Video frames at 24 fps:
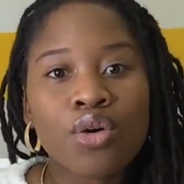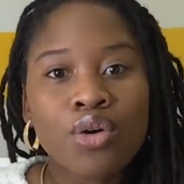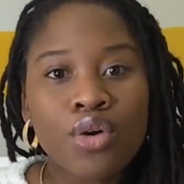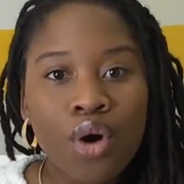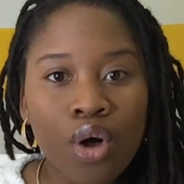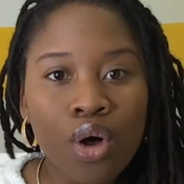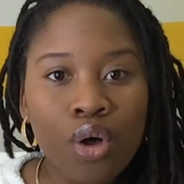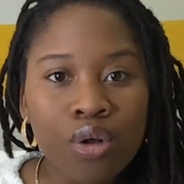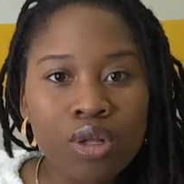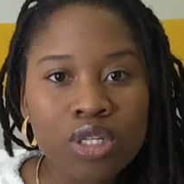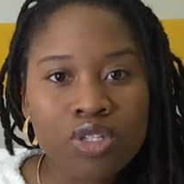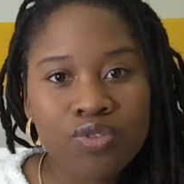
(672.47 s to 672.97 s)

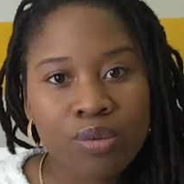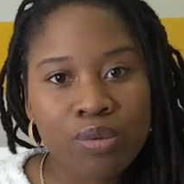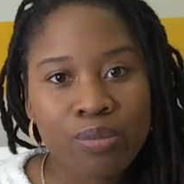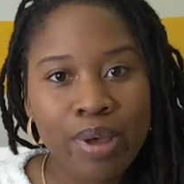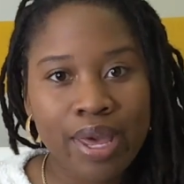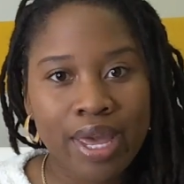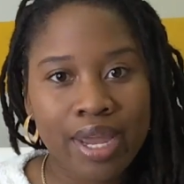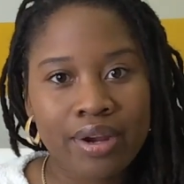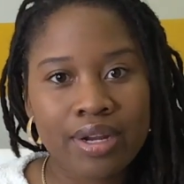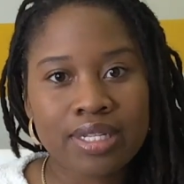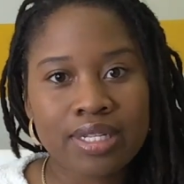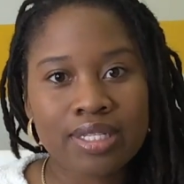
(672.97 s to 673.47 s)
goals for
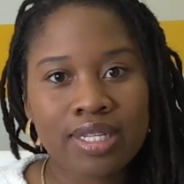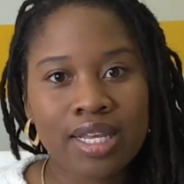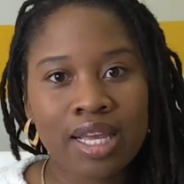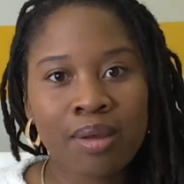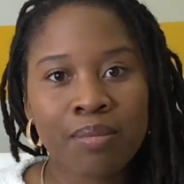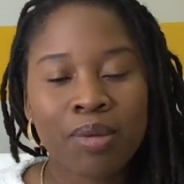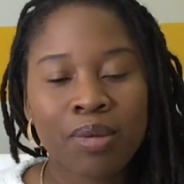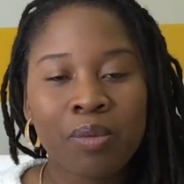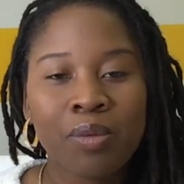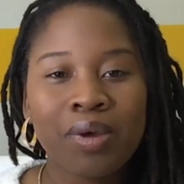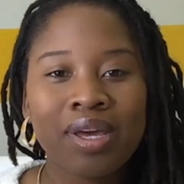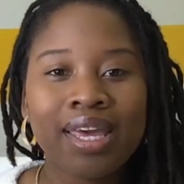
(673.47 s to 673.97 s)

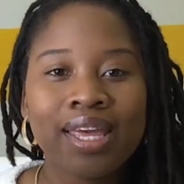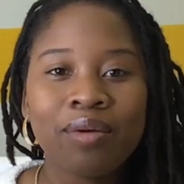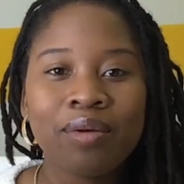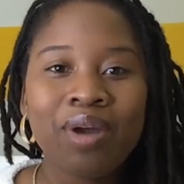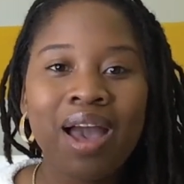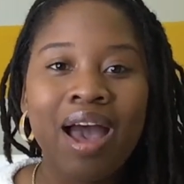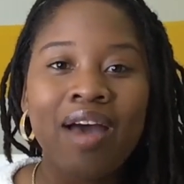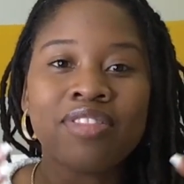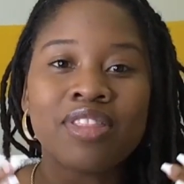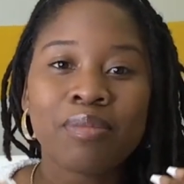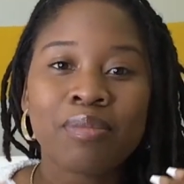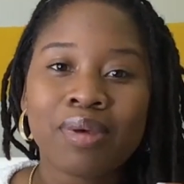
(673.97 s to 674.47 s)
parenting, but we
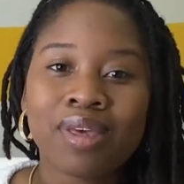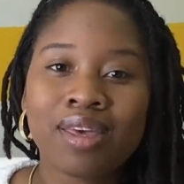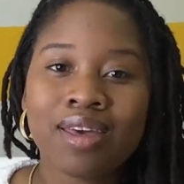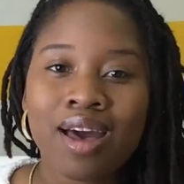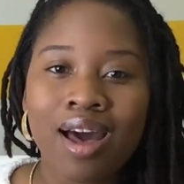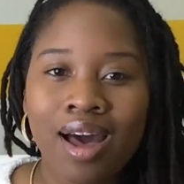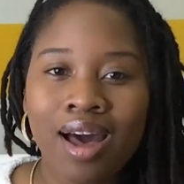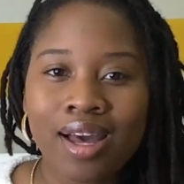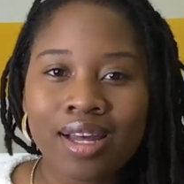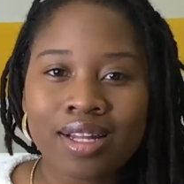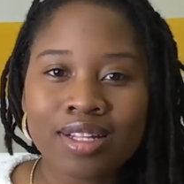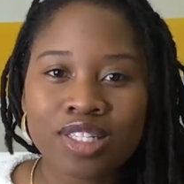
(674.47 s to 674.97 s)
have to be
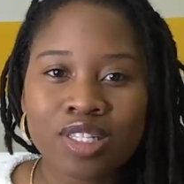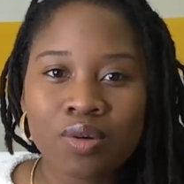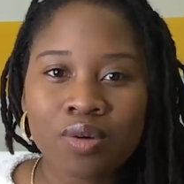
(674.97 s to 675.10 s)
kind